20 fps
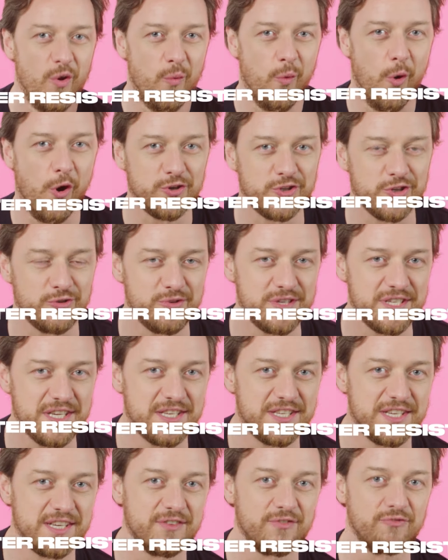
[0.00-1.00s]

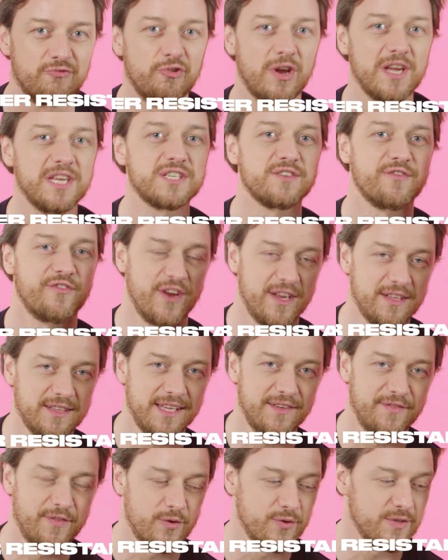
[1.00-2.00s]
water-resistant,
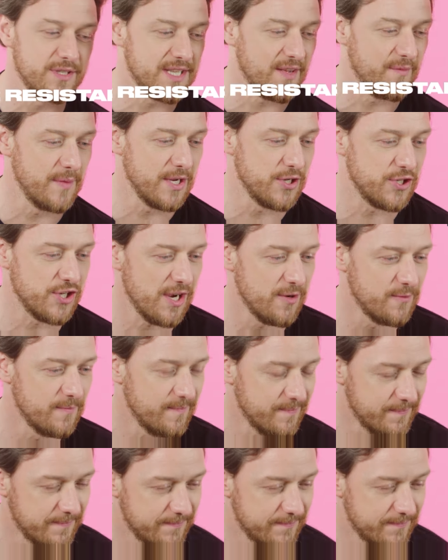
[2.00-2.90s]
rice-friendly phones, give me a shout.